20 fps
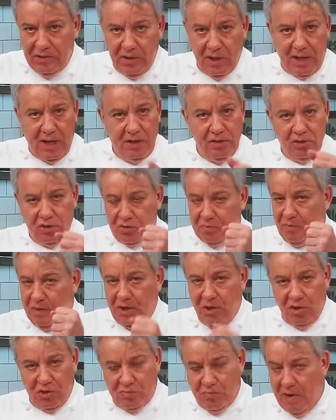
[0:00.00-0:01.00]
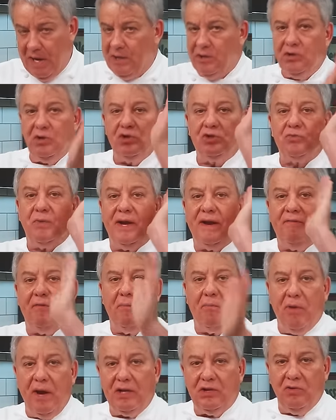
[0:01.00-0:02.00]
You can use brioche bread. Use whatever
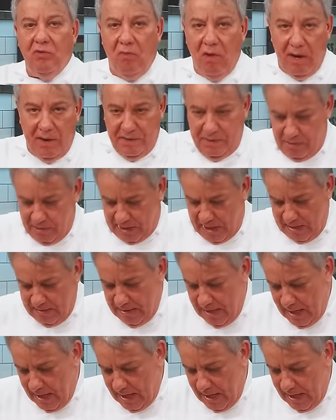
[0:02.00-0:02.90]
bread you want, okay?